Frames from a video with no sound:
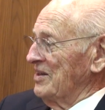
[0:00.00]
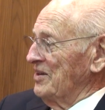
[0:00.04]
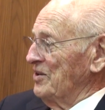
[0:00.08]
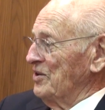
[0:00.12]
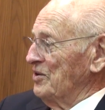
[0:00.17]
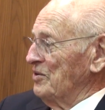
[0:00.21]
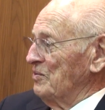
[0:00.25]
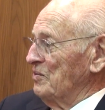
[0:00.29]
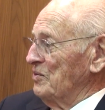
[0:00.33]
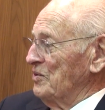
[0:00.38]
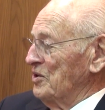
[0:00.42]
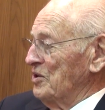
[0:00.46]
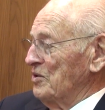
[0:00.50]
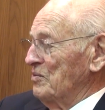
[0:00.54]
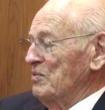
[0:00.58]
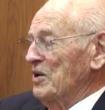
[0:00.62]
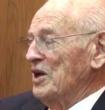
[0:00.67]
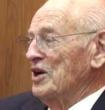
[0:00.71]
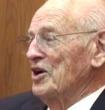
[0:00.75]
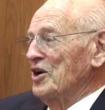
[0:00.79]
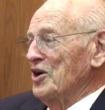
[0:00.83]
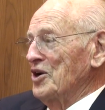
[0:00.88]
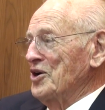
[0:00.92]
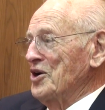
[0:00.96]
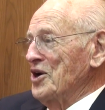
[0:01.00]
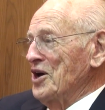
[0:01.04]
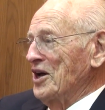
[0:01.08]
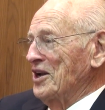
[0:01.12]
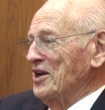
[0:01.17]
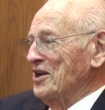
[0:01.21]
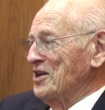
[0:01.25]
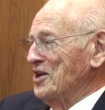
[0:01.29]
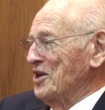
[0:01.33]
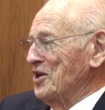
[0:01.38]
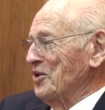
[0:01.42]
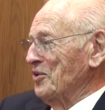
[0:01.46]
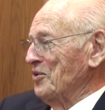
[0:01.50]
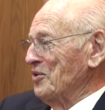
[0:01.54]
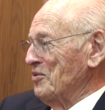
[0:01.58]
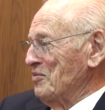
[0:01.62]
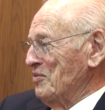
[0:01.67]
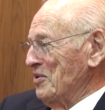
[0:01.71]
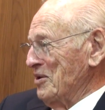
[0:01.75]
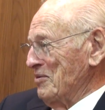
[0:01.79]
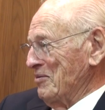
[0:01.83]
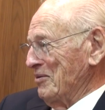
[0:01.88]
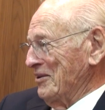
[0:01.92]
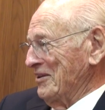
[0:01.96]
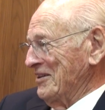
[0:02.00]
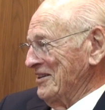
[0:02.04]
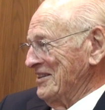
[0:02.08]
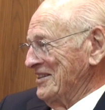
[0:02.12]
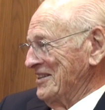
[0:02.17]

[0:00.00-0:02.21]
You better learn how to deal with people.